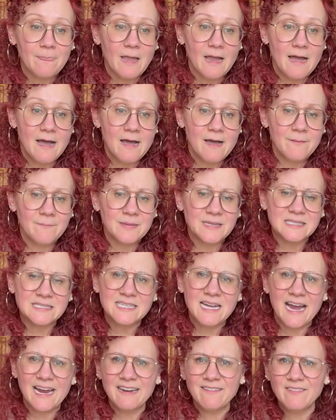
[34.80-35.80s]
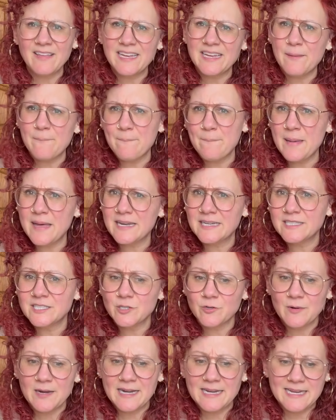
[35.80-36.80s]
It's kind of like a
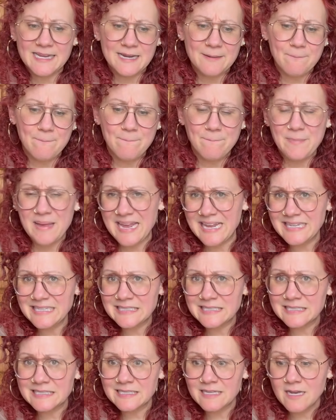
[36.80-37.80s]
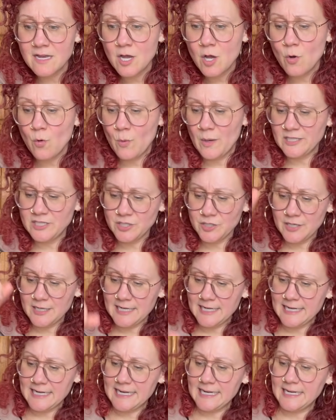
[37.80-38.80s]
Mediterranean base. What you're going
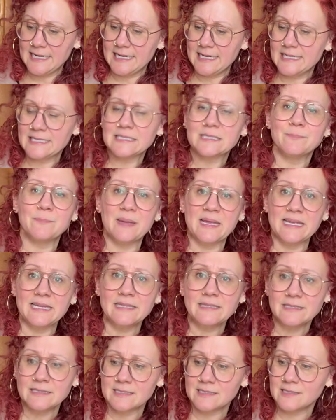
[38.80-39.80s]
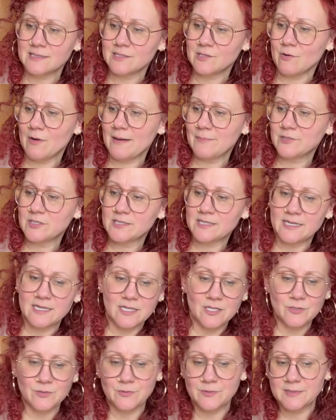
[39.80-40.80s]
to need is beans. So I'm just going to
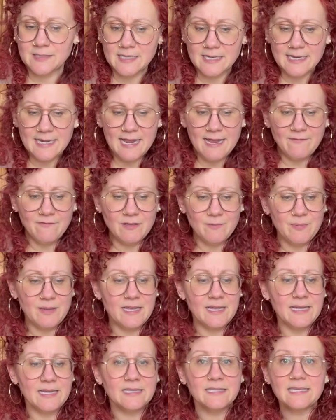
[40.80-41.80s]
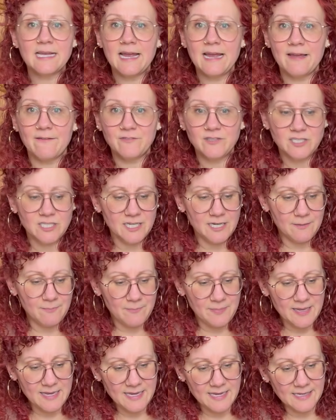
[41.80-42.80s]
use navy beans. I have chick
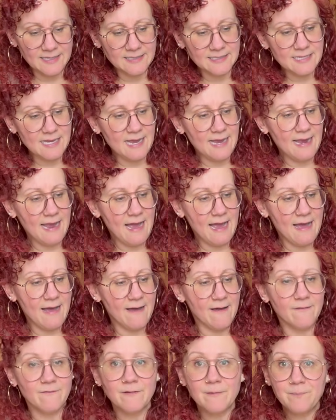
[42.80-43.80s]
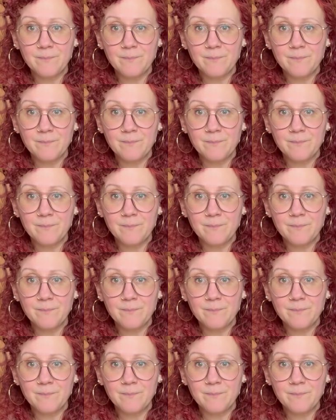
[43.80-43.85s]
beans. I have